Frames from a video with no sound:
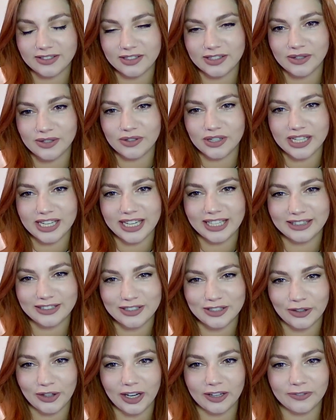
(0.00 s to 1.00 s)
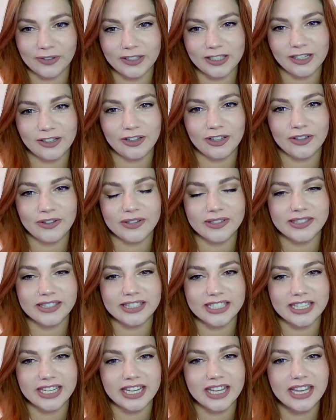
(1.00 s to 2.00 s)
So looking at this graphic here, you can
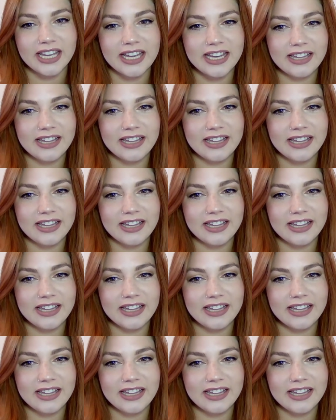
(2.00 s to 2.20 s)
see